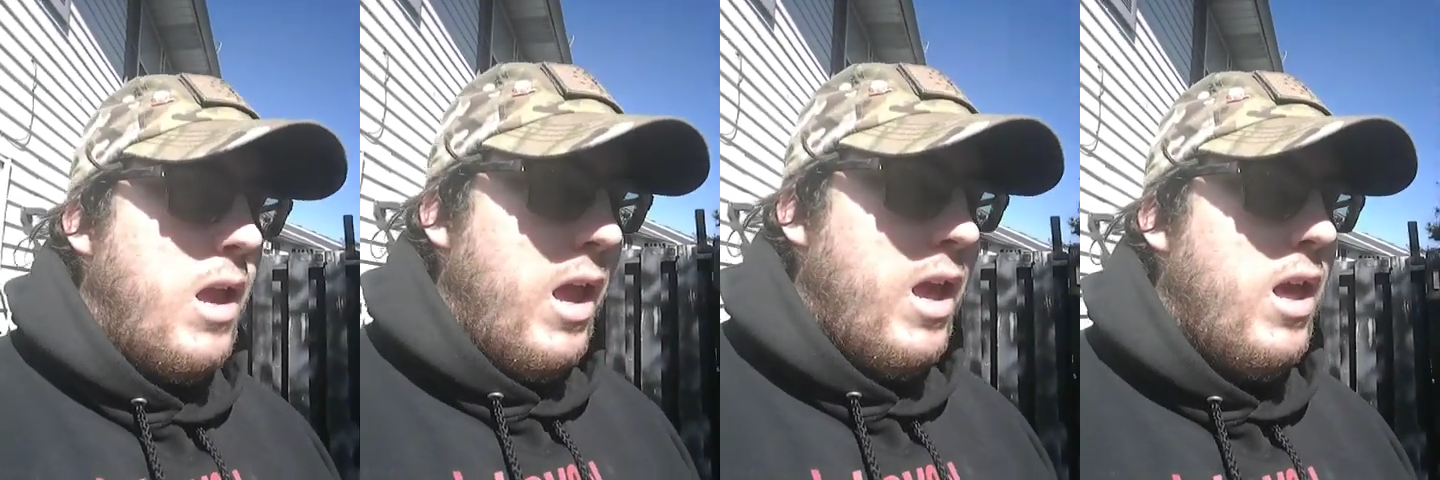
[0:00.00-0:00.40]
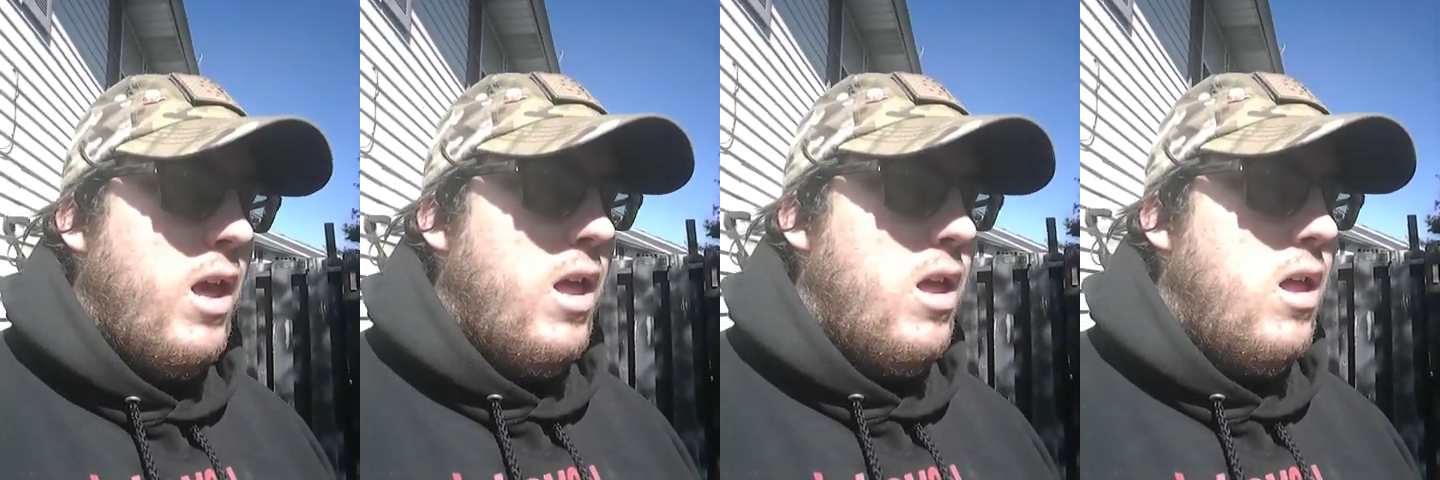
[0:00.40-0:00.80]

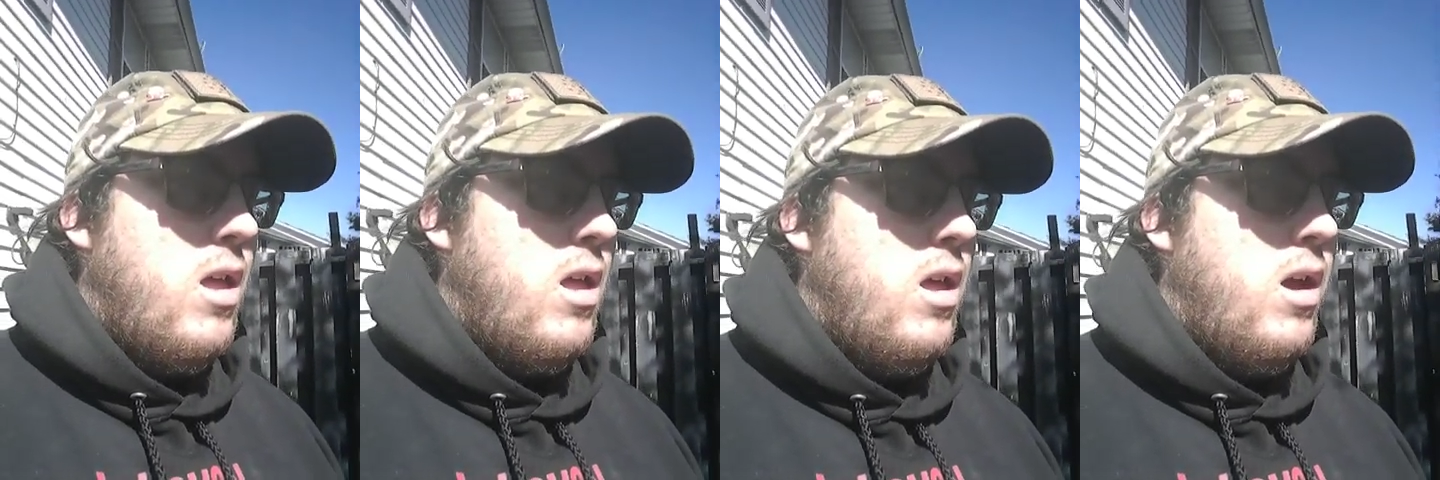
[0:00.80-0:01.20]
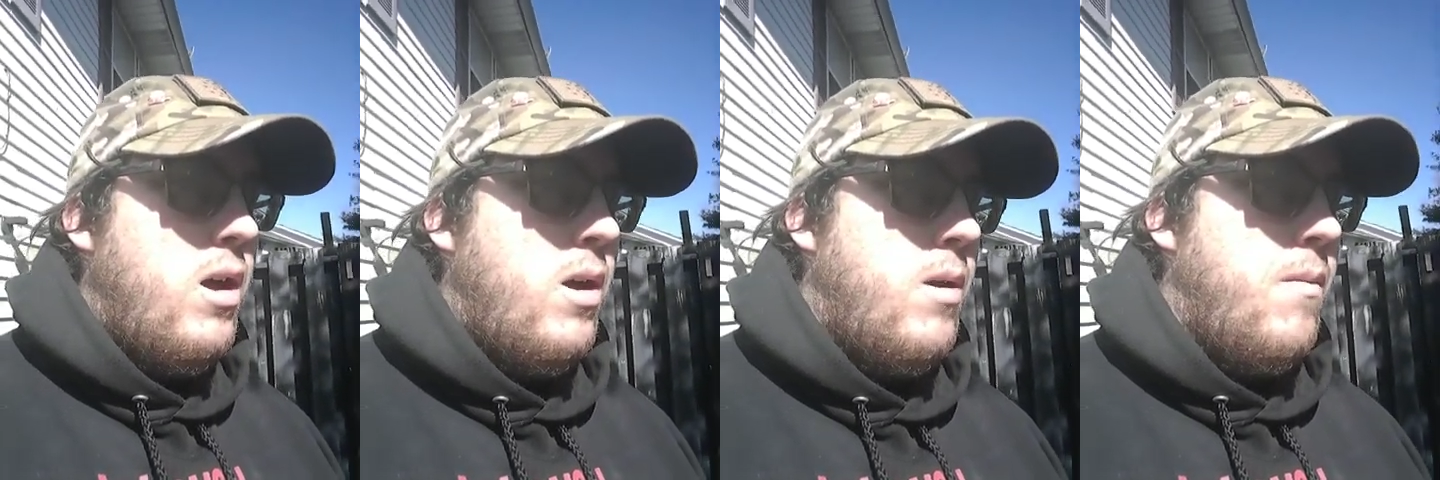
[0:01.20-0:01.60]
get
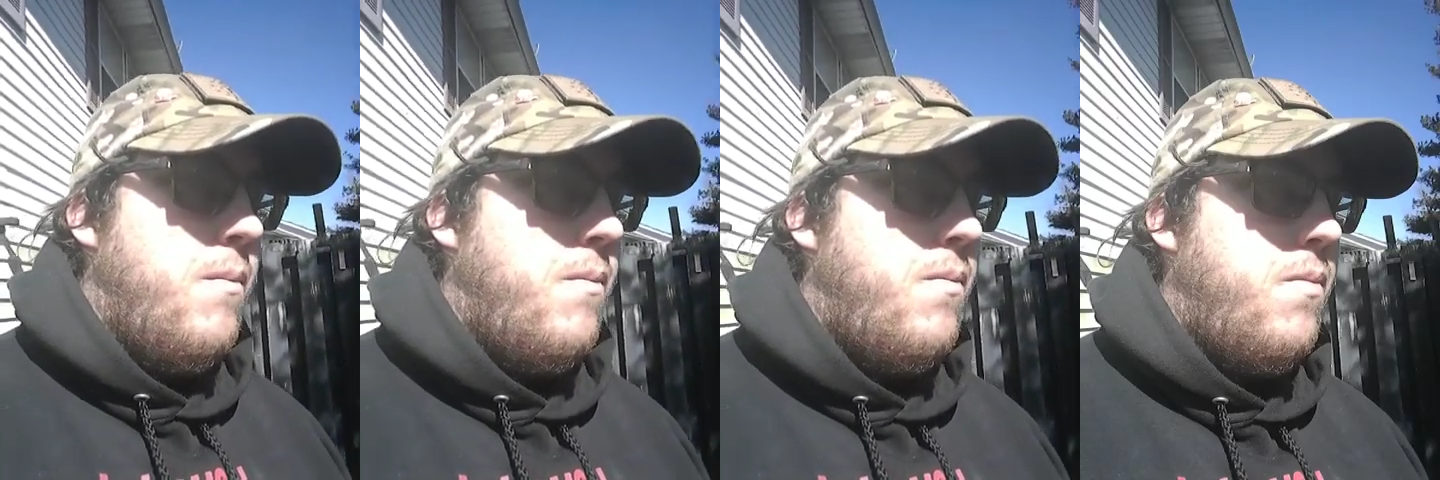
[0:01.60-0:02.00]
um,